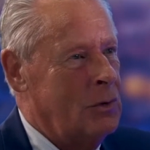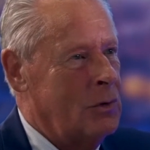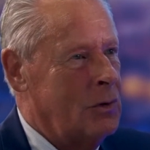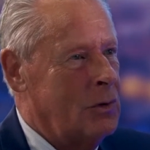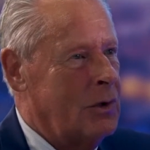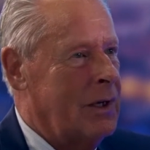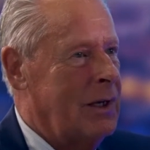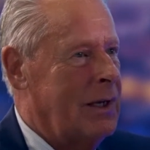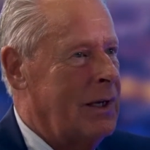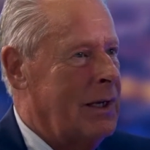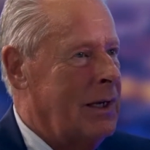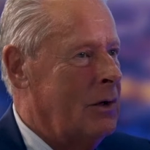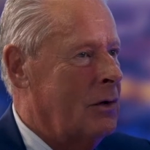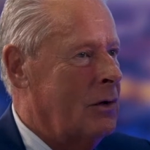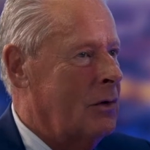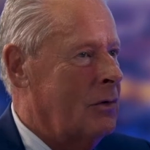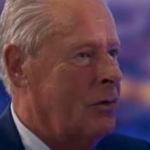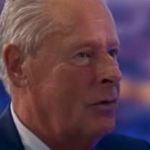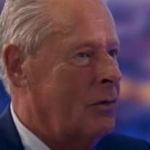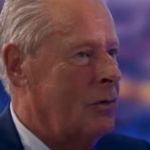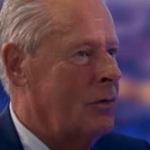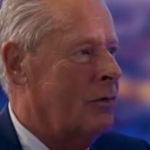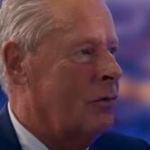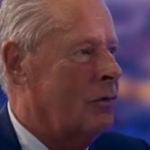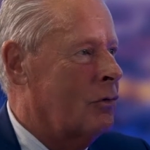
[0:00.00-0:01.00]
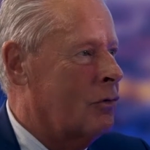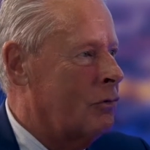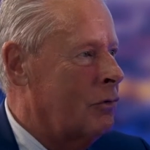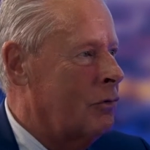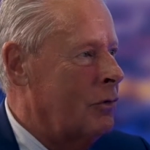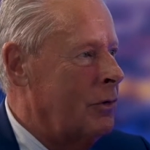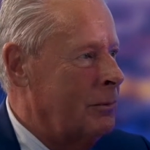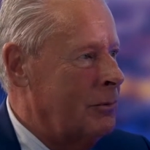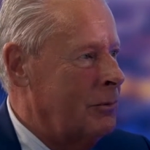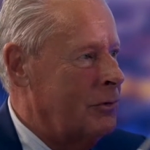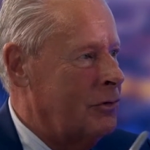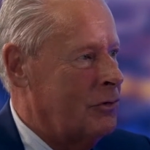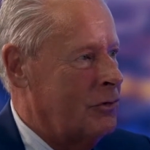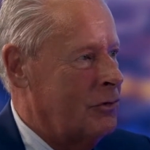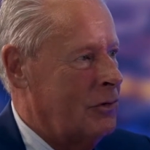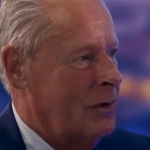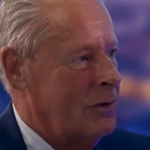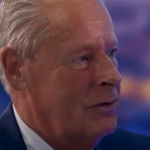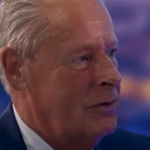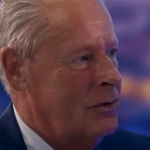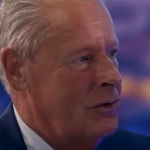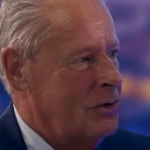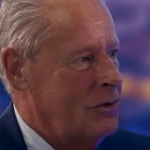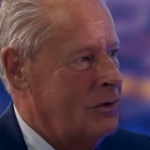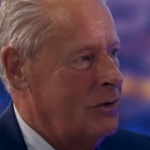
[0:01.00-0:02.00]
keen on sort of group
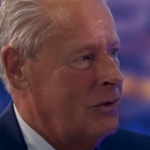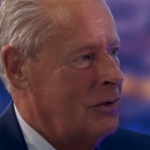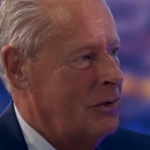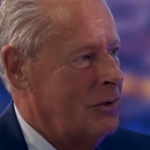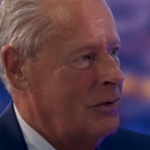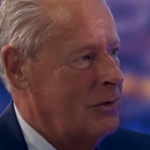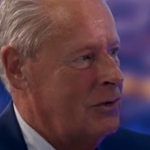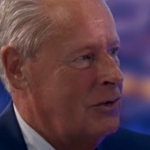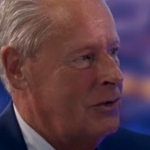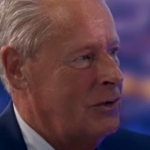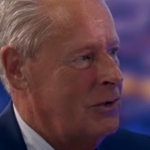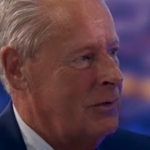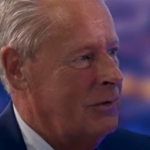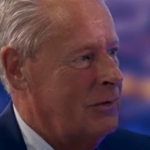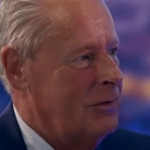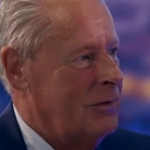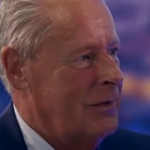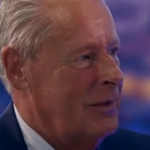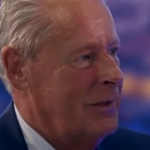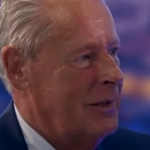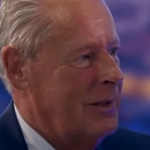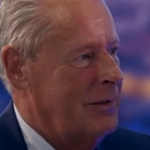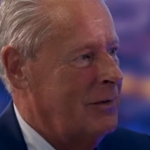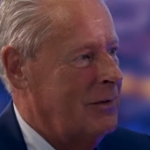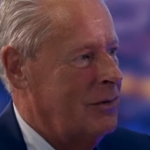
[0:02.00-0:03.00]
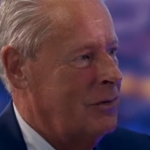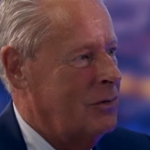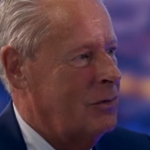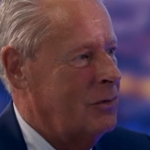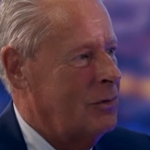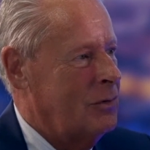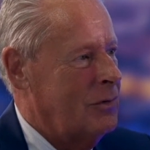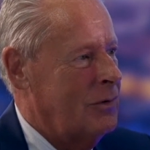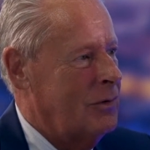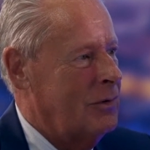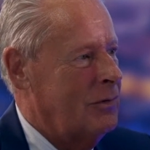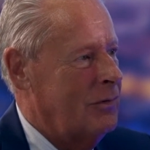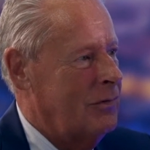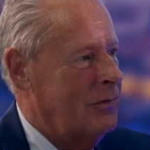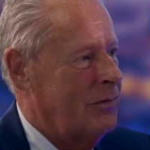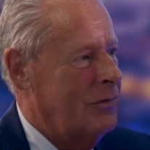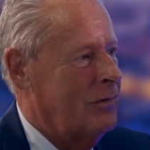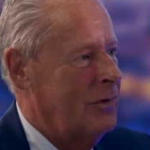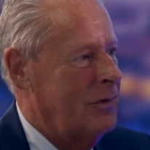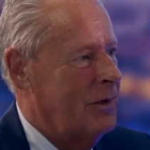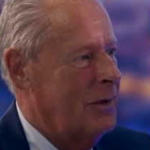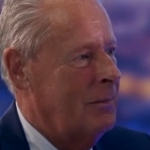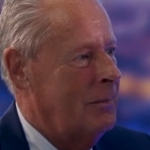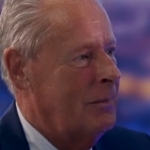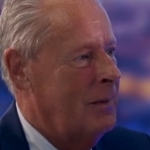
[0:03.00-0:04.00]
structures, aren't you, for this sort
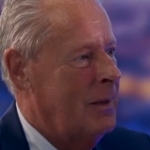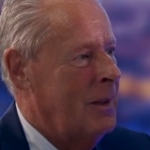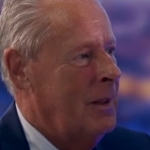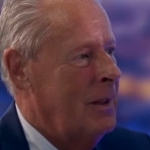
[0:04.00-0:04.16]
of